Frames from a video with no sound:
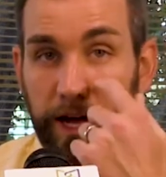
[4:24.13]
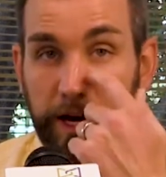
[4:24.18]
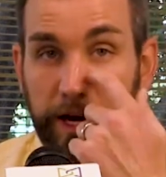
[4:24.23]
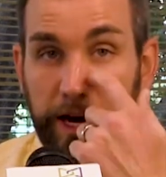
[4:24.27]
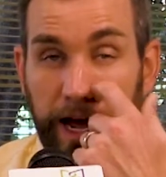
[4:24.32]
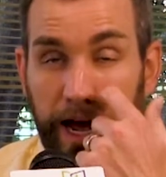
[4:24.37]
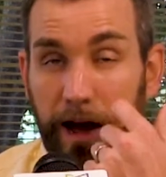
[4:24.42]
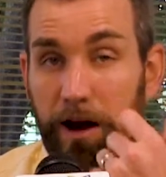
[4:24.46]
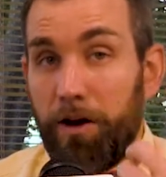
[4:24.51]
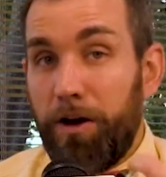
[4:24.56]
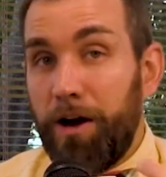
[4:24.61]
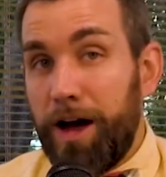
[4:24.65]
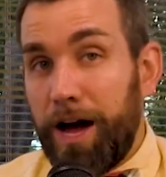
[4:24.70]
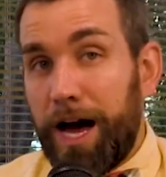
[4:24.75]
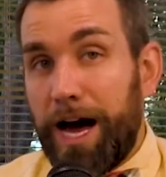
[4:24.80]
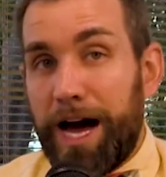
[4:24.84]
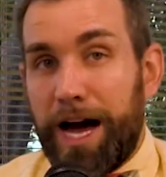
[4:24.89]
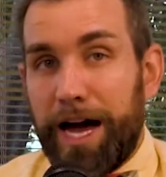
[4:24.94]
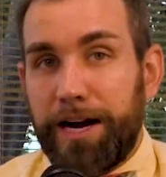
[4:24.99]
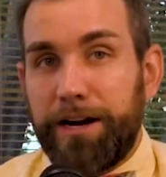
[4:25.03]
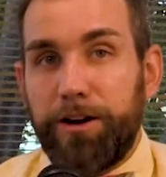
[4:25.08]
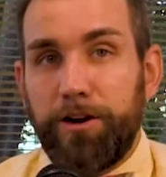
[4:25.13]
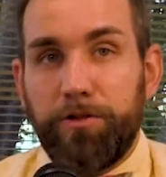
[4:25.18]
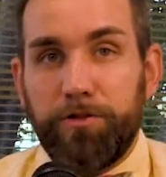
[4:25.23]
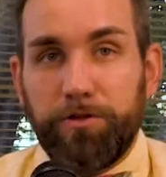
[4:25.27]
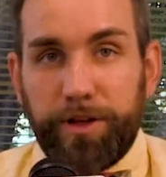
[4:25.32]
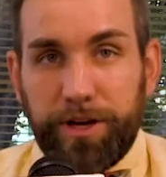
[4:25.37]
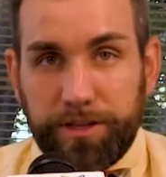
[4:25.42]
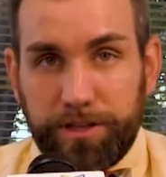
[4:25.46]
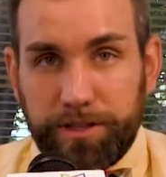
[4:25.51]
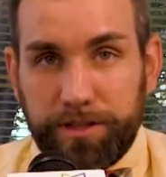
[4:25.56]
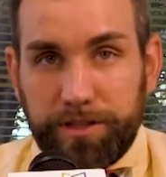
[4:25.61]
Now, I know
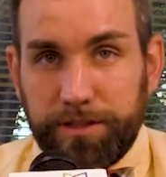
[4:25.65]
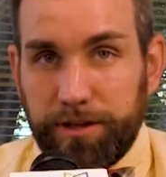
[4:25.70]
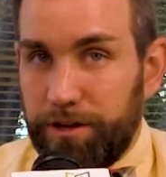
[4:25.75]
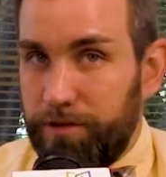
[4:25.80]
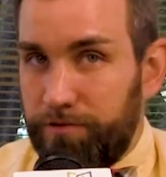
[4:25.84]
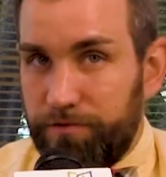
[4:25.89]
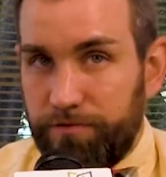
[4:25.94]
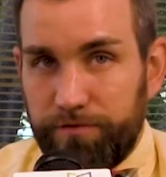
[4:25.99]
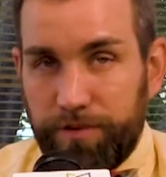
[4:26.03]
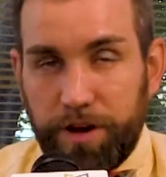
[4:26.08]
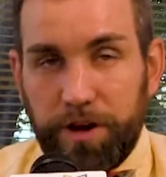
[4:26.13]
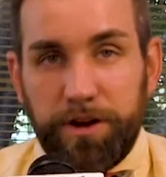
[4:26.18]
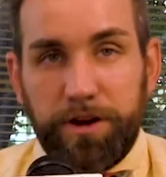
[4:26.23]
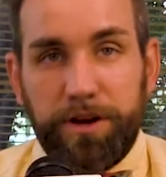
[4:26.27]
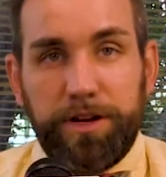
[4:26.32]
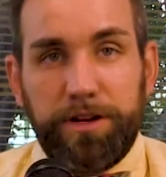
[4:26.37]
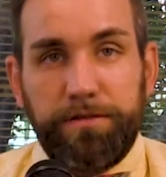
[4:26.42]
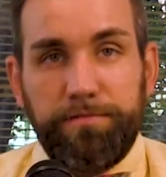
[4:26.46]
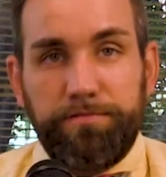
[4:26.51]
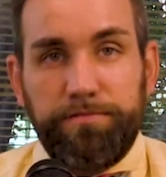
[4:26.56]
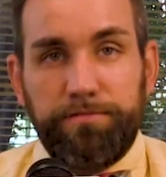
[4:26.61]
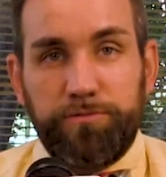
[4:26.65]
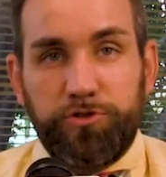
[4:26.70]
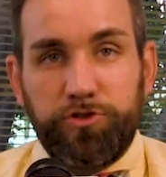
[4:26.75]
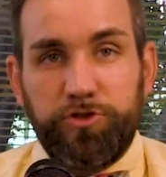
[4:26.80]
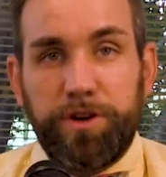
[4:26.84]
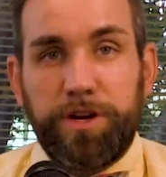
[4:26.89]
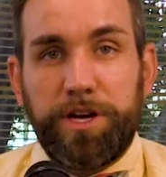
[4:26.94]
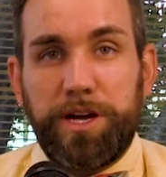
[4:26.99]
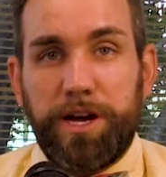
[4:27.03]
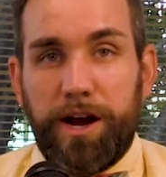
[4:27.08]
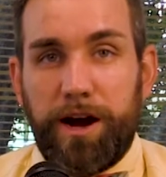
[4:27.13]
that's a very
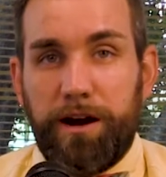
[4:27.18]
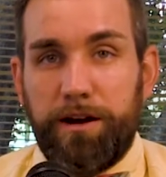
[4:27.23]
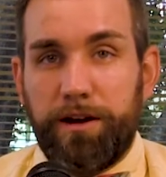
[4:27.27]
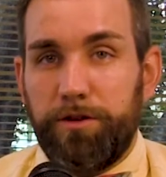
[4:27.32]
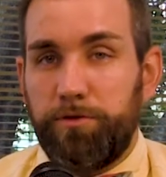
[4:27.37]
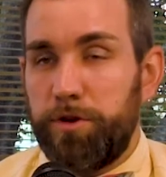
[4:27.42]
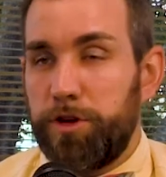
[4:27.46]
tricky area.